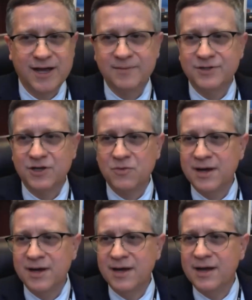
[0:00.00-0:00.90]
So
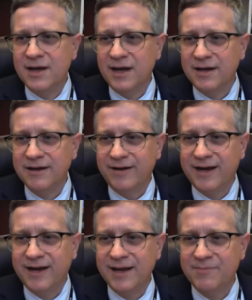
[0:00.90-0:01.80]
if I can,